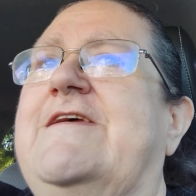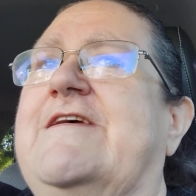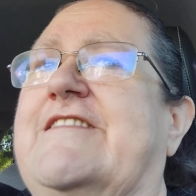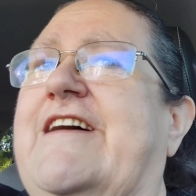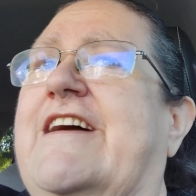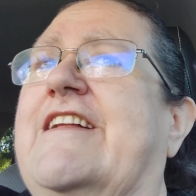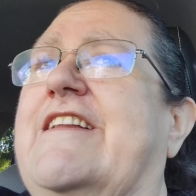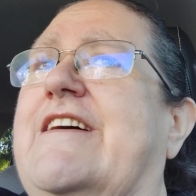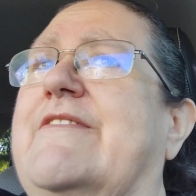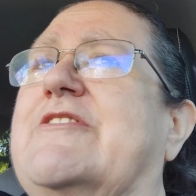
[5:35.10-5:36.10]
You gotta
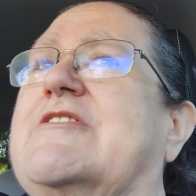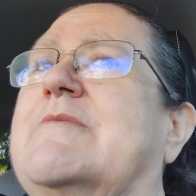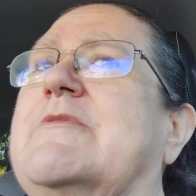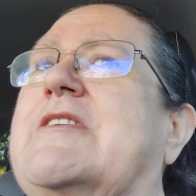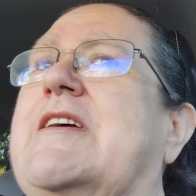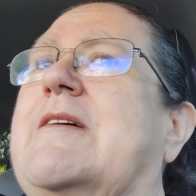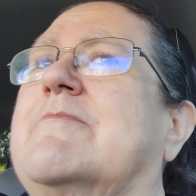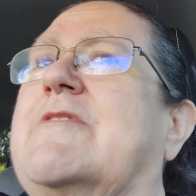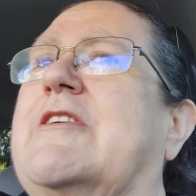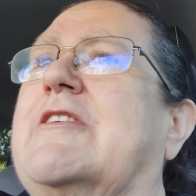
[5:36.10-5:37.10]
love a summer
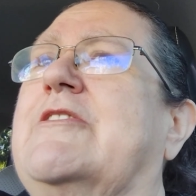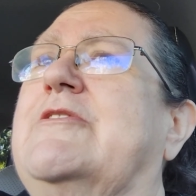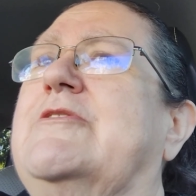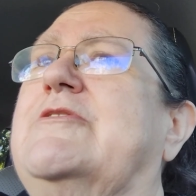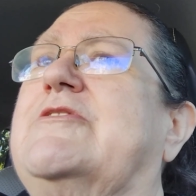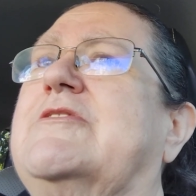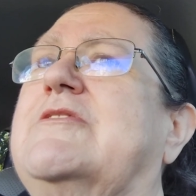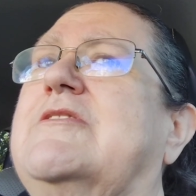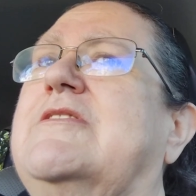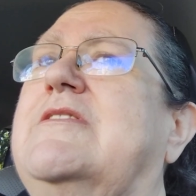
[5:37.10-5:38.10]
camp that includes
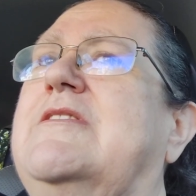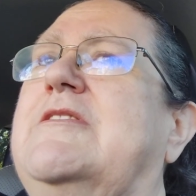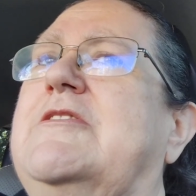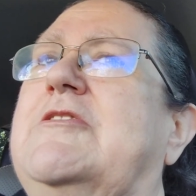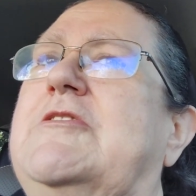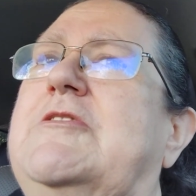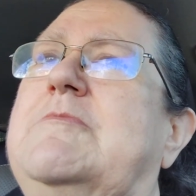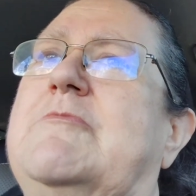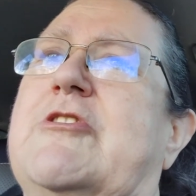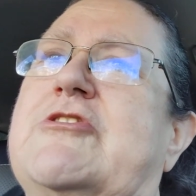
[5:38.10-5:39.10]

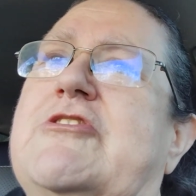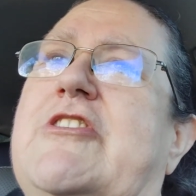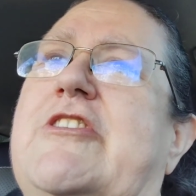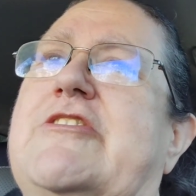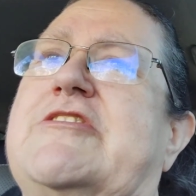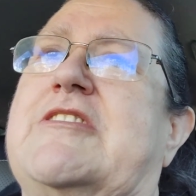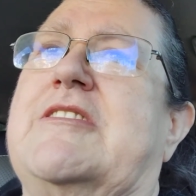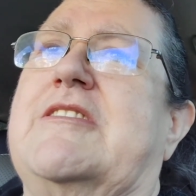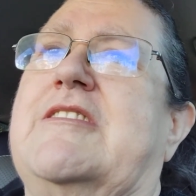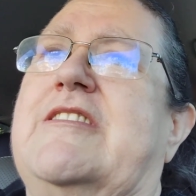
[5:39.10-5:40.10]
martial arts and
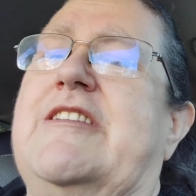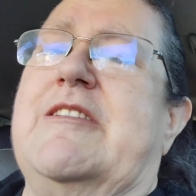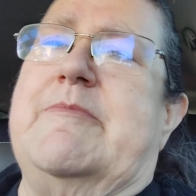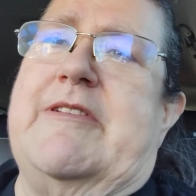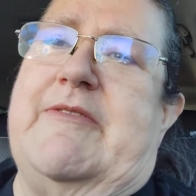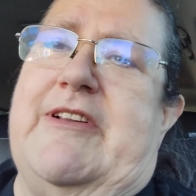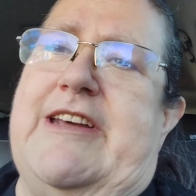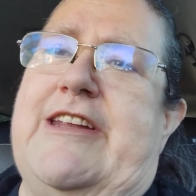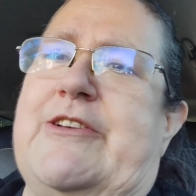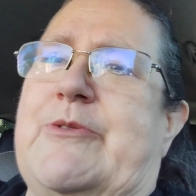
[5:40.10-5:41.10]
a little bit of a
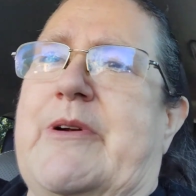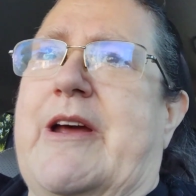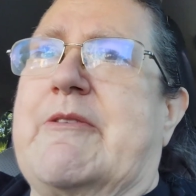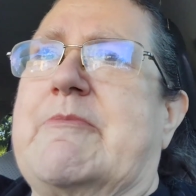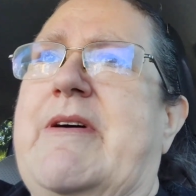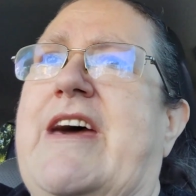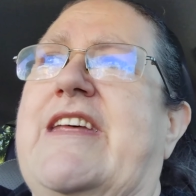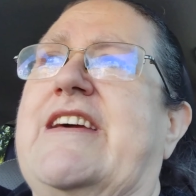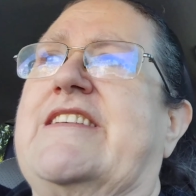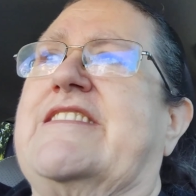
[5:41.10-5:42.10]
leaning toward
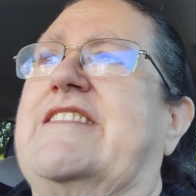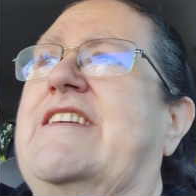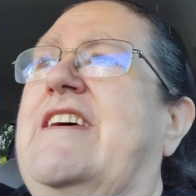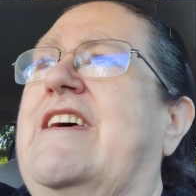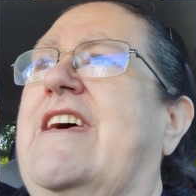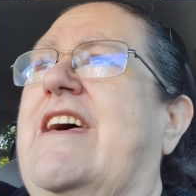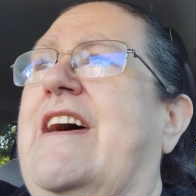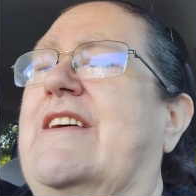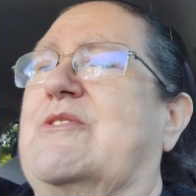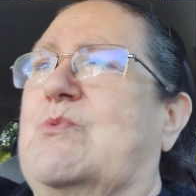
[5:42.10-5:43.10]
acrobatics and
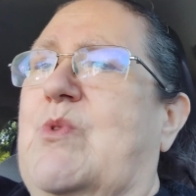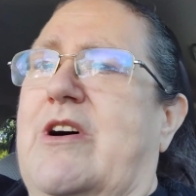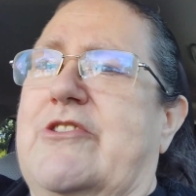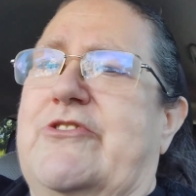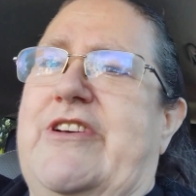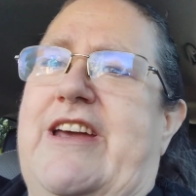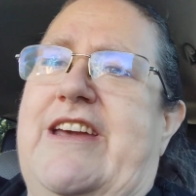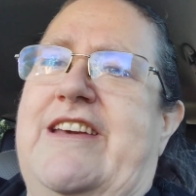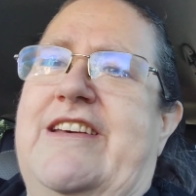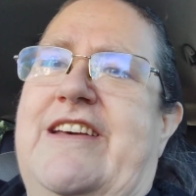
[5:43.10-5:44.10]
has a water
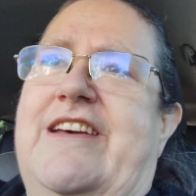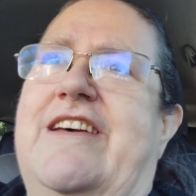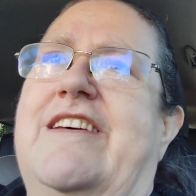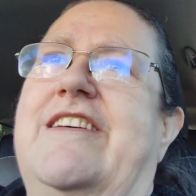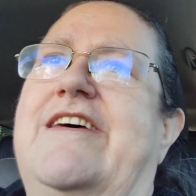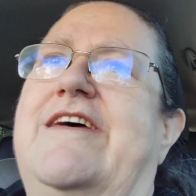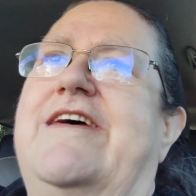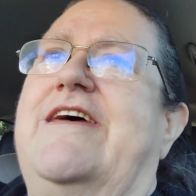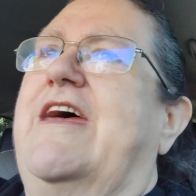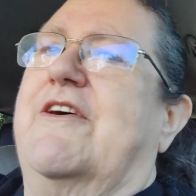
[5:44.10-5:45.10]
day
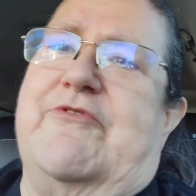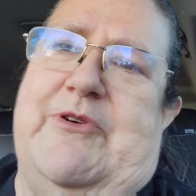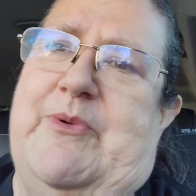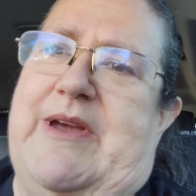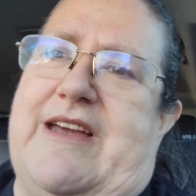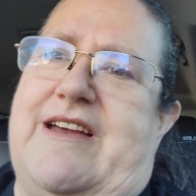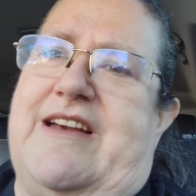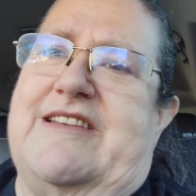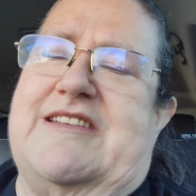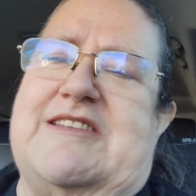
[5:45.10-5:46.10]
every week
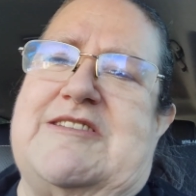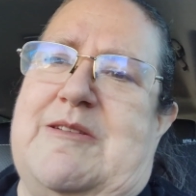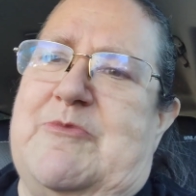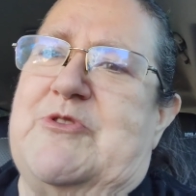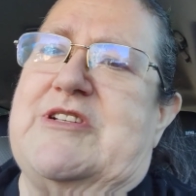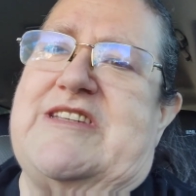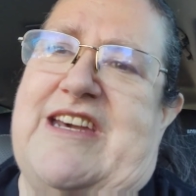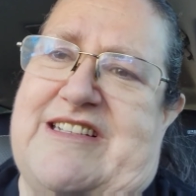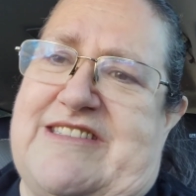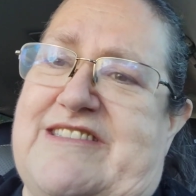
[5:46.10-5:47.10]
because it's summer in
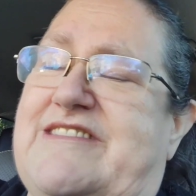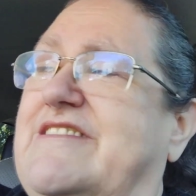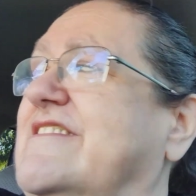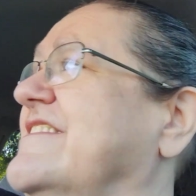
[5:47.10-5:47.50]
Texas.